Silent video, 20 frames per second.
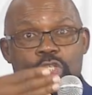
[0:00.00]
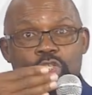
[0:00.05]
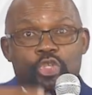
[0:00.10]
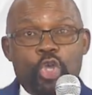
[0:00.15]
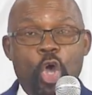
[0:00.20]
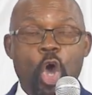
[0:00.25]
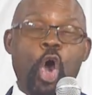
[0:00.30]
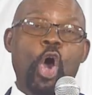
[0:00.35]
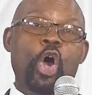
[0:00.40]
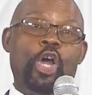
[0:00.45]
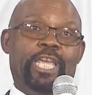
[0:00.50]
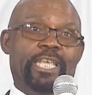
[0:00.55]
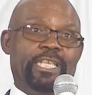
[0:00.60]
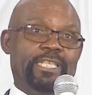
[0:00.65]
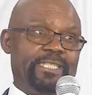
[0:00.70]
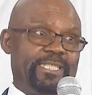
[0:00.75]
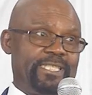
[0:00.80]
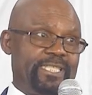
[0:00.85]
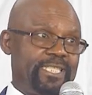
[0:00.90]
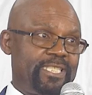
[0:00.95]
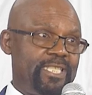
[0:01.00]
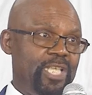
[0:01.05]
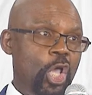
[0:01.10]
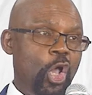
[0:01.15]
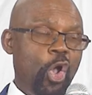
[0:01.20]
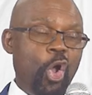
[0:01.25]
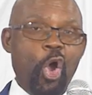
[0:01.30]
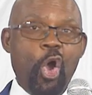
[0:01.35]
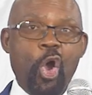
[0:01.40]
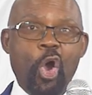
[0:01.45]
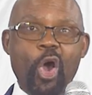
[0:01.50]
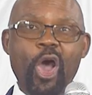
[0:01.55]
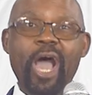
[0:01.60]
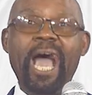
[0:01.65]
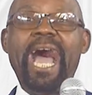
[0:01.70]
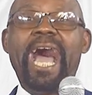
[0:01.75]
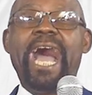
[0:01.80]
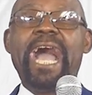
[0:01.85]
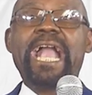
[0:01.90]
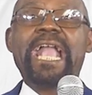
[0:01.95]
noise or
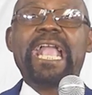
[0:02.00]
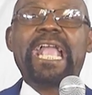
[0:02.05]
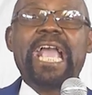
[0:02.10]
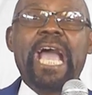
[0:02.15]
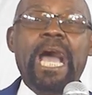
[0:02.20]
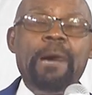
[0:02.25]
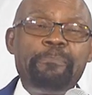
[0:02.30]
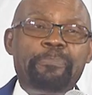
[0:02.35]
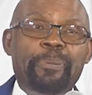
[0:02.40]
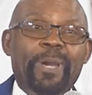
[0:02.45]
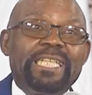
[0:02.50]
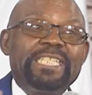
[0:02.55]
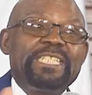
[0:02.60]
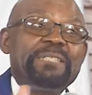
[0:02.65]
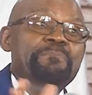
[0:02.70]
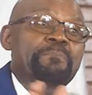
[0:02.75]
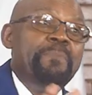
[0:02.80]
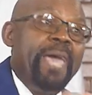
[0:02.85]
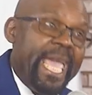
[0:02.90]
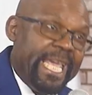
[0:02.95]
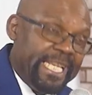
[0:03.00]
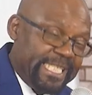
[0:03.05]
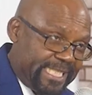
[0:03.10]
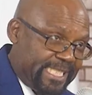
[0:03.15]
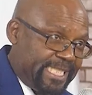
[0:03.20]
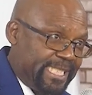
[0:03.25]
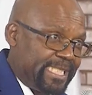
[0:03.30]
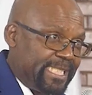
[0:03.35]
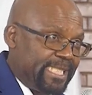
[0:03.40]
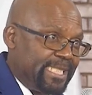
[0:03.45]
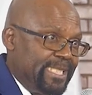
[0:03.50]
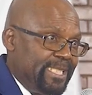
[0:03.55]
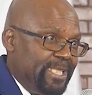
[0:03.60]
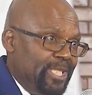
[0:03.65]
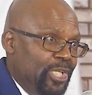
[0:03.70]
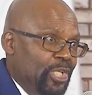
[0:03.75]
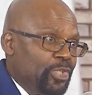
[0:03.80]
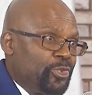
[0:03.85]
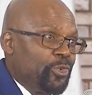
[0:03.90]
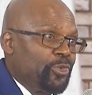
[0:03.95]
accompaniment
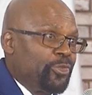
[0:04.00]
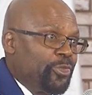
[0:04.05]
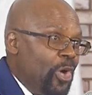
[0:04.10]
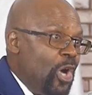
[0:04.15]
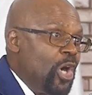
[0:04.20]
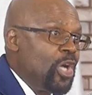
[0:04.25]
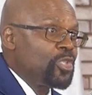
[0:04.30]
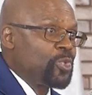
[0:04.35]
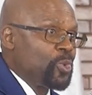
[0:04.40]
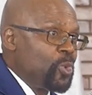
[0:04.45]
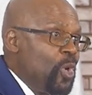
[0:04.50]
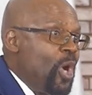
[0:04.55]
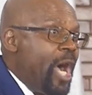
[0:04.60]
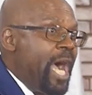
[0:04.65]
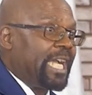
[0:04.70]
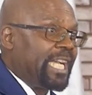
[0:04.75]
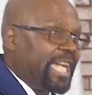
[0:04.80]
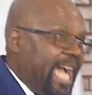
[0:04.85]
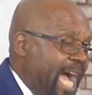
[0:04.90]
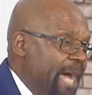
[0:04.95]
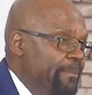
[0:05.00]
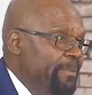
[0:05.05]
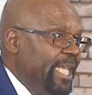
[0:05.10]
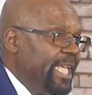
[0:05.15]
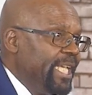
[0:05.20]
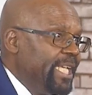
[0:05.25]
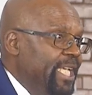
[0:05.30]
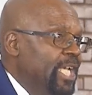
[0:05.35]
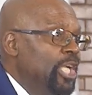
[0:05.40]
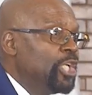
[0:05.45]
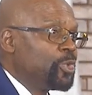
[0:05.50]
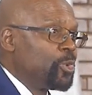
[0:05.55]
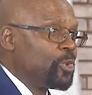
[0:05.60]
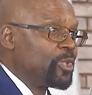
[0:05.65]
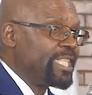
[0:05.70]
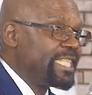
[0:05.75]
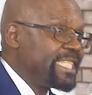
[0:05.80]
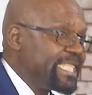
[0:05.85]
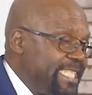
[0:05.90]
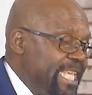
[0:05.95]
to those who are coming to
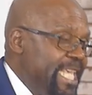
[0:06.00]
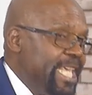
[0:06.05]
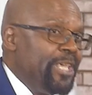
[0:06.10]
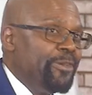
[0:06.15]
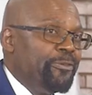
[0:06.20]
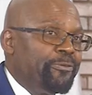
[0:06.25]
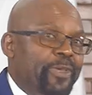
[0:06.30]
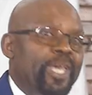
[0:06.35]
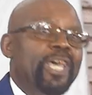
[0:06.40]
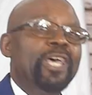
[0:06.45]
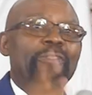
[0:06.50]
receive